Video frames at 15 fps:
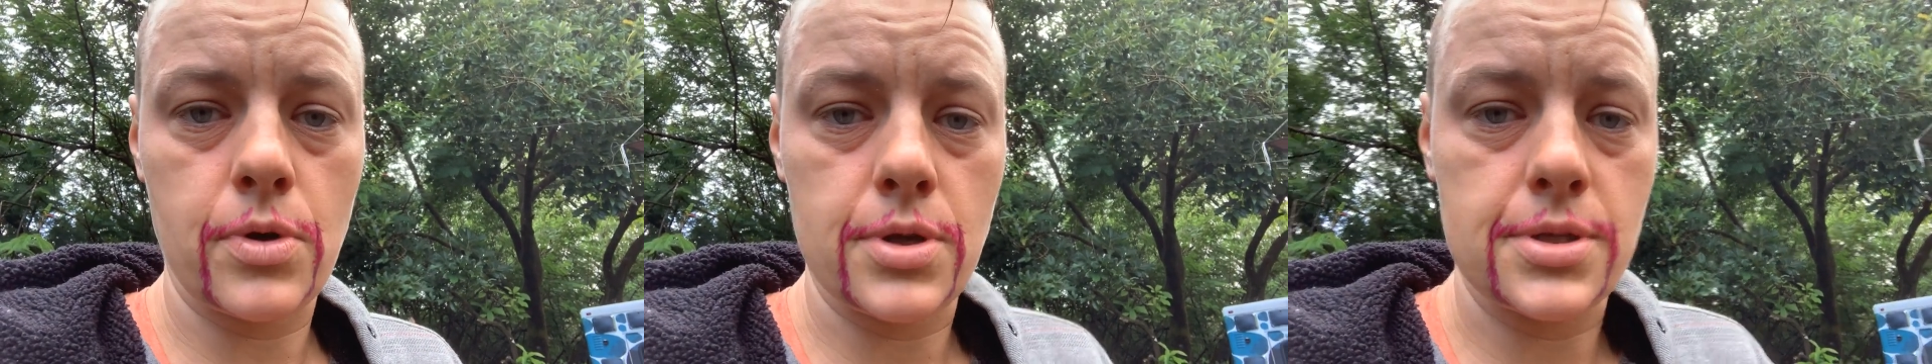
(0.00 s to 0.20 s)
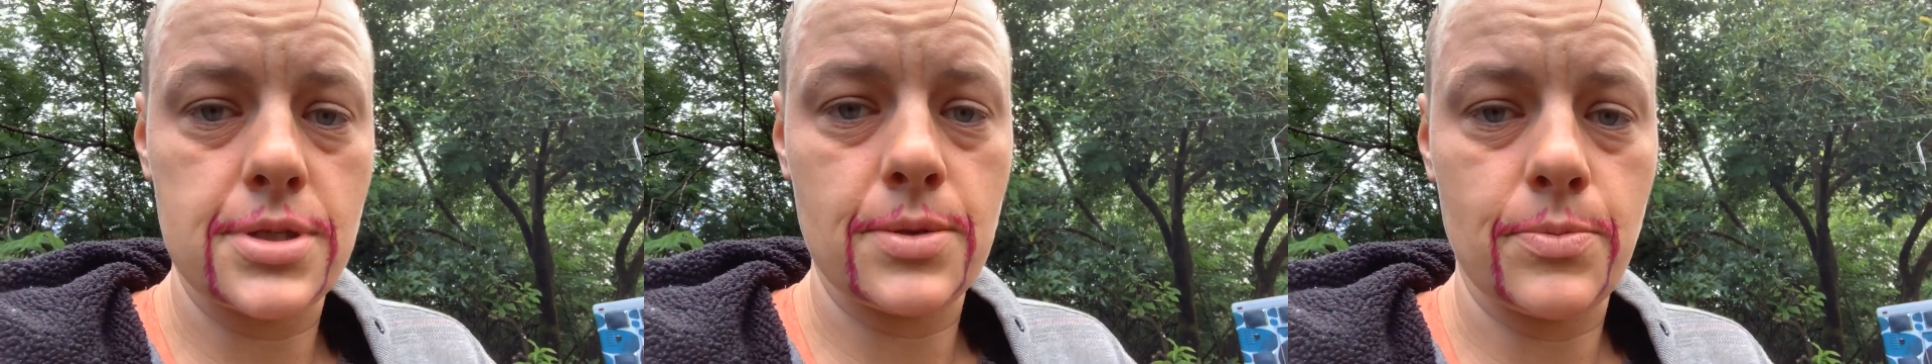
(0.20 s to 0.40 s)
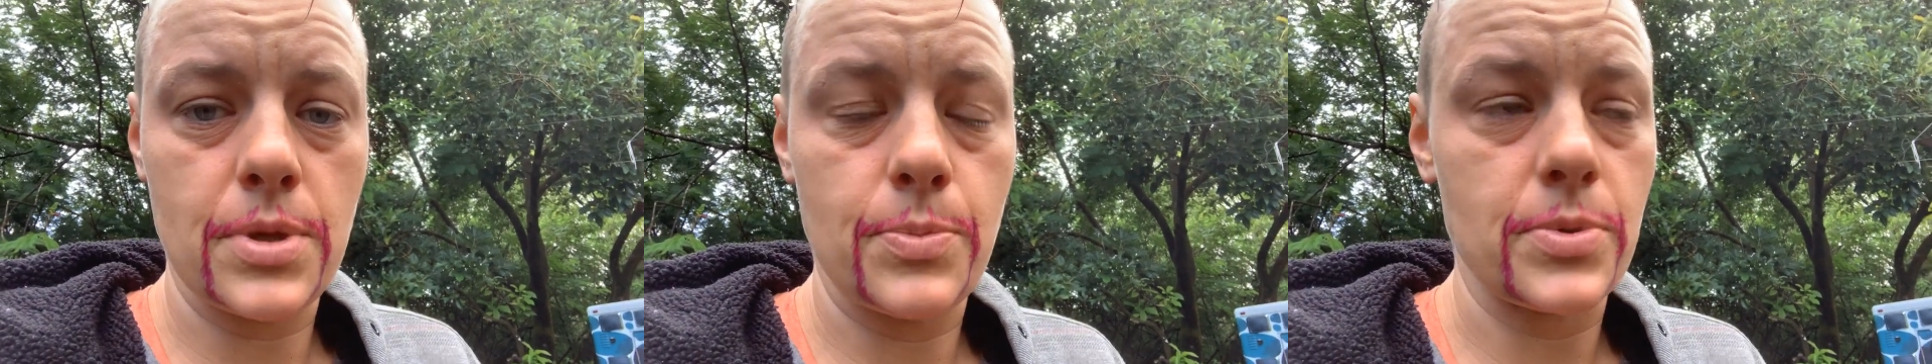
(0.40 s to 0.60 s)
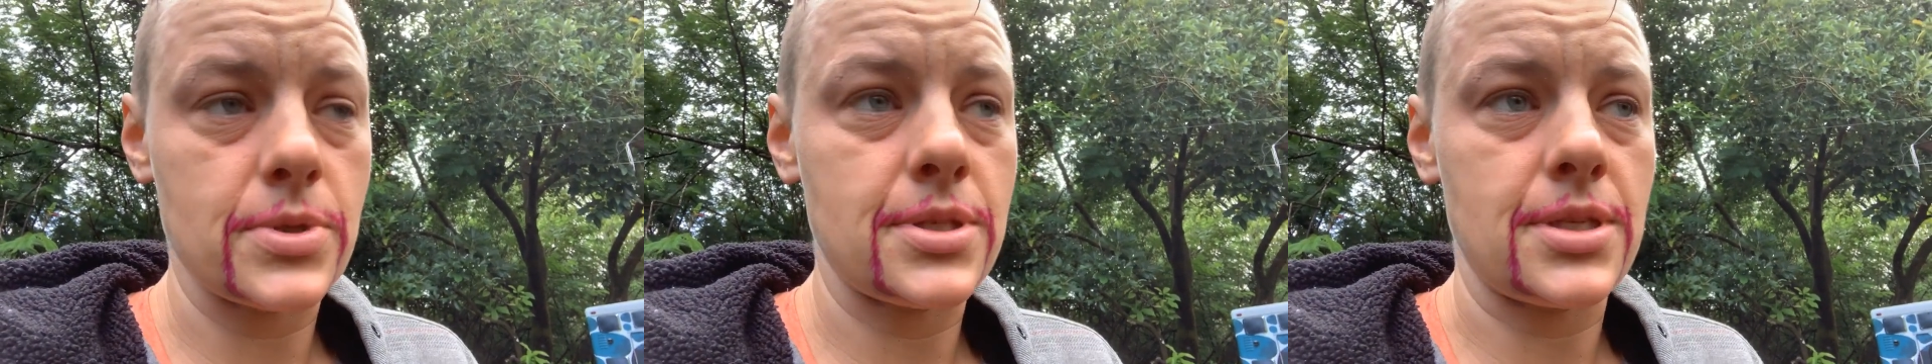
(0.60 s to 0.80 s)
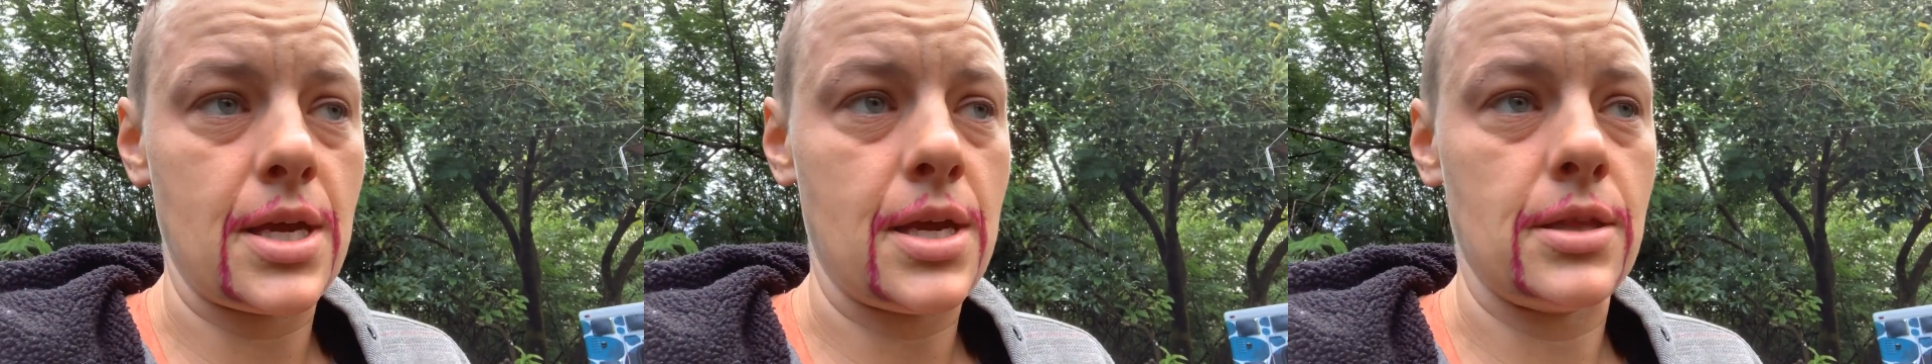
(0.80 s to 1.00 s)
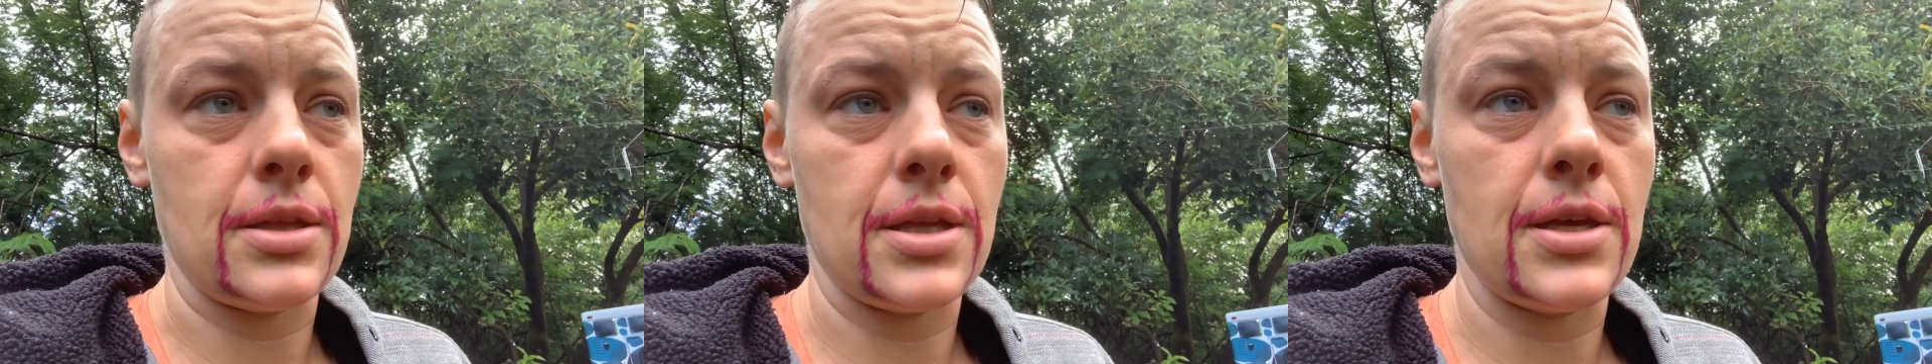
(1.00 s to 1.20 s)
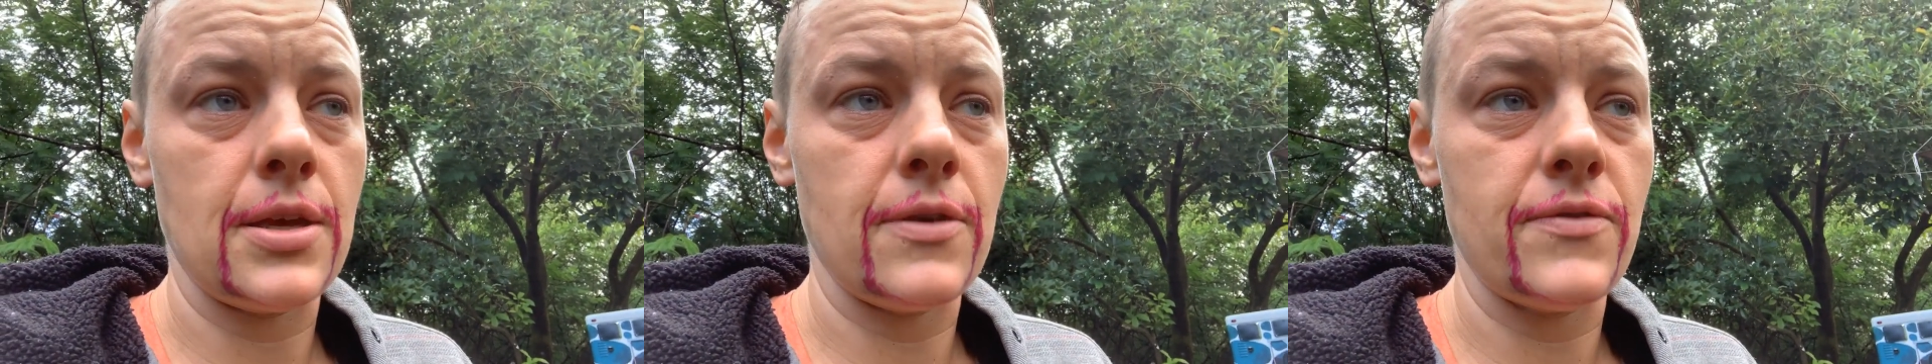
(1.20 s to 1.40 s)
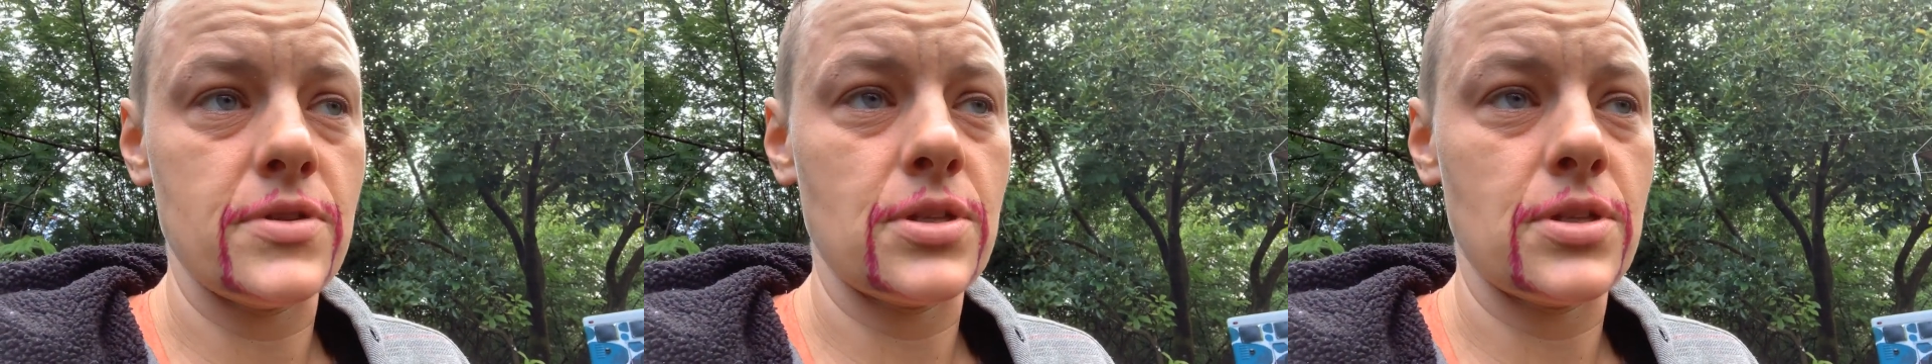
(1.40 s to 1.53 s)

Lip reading: and some people stay and live.